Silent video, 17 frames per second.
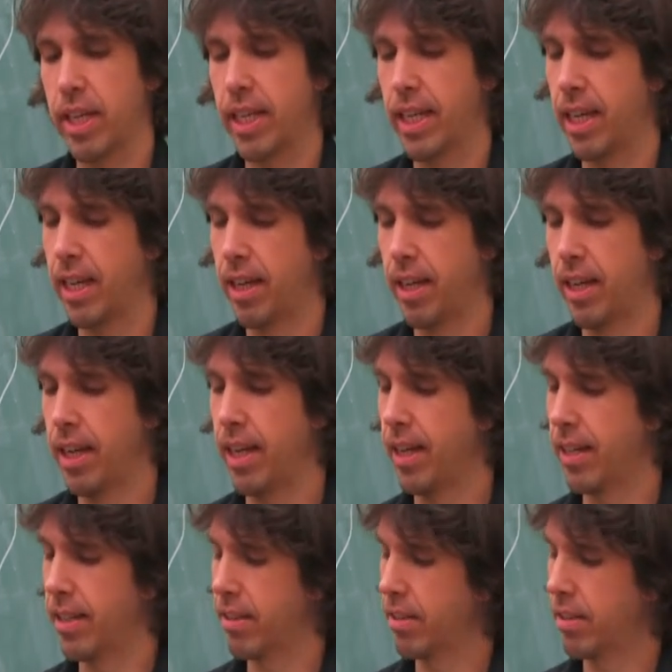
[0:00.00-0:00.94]
Like he
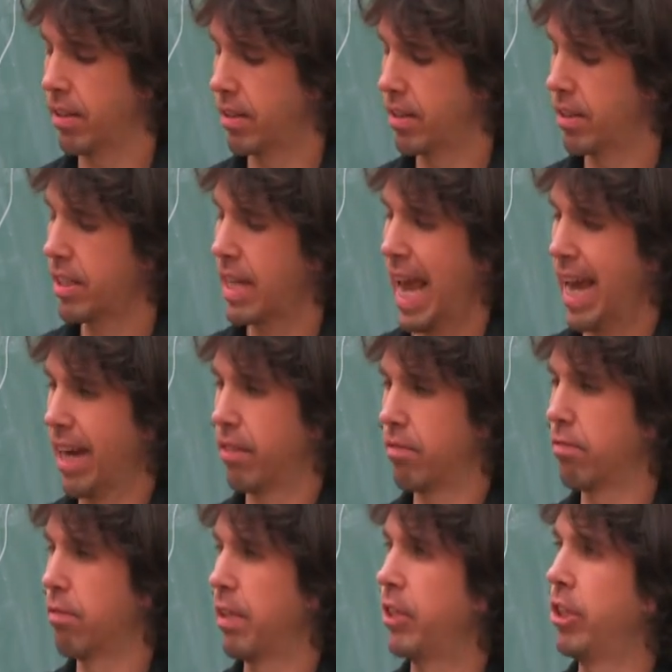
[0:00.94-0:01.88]
had a stack
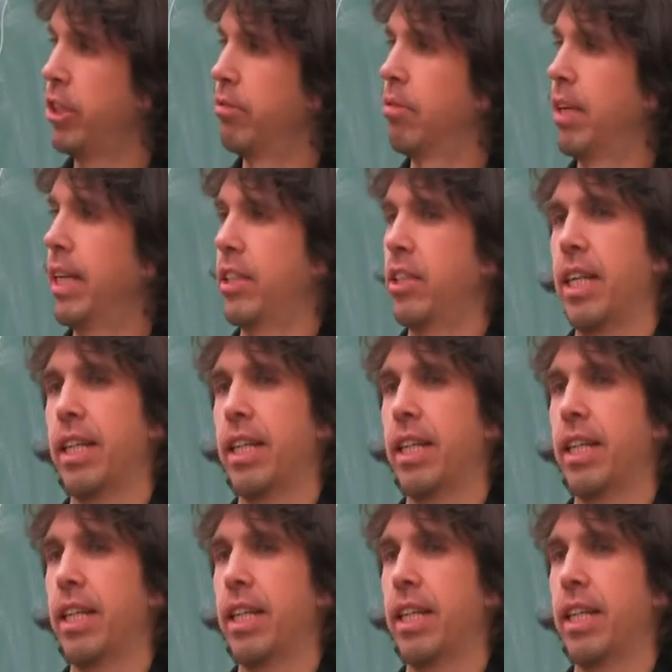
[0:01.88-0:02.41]
of Richie Rich